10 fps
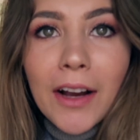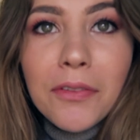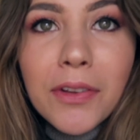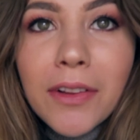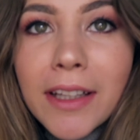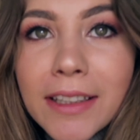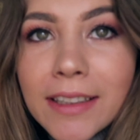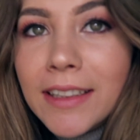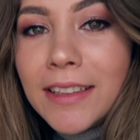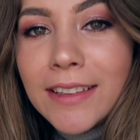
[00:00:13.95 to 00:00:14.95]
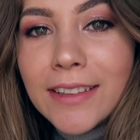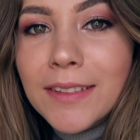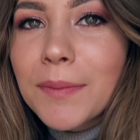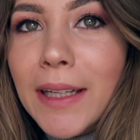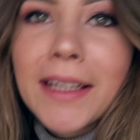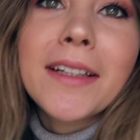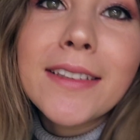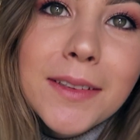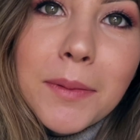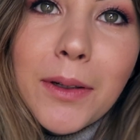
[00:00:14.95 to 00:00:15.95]
I feel like my head
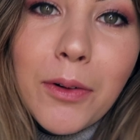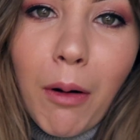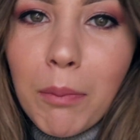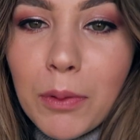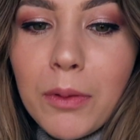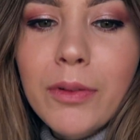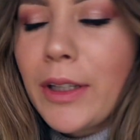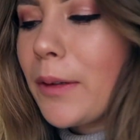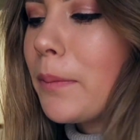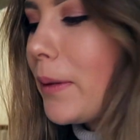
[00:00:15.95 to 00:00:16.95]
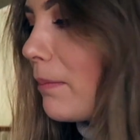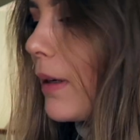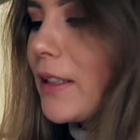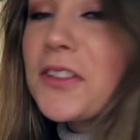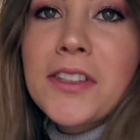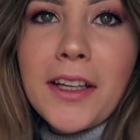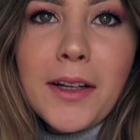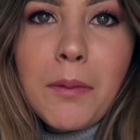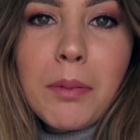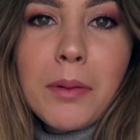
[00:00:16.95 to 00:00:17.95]
is a bit cropped off here, but my
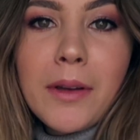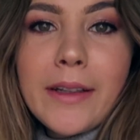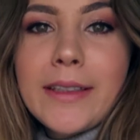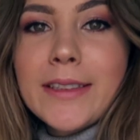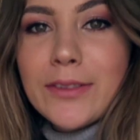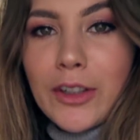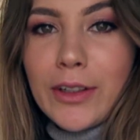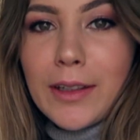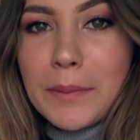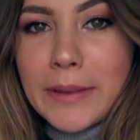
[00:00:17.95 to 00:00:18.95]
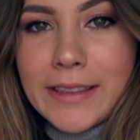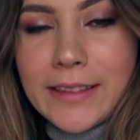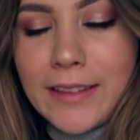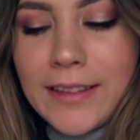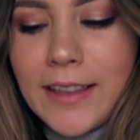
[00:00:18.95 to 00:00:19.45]
setup is very limited.